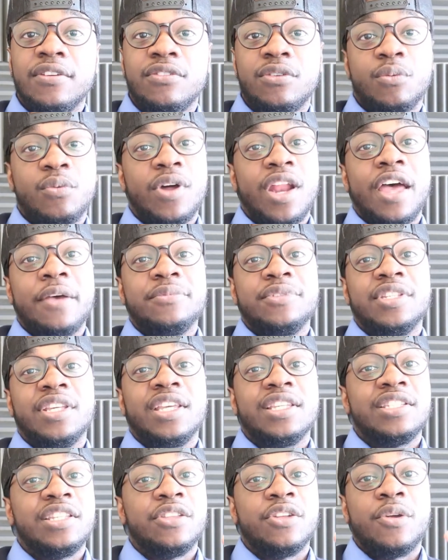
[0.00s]
From what I'm
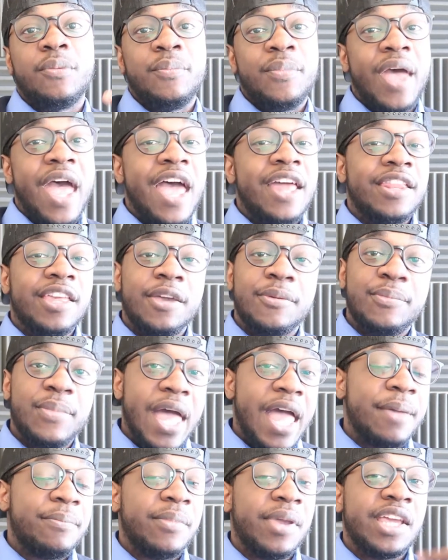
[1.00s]
saying, it's either they have
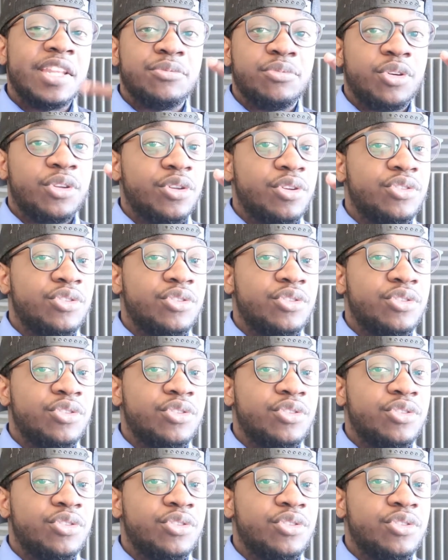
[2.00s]
bad management,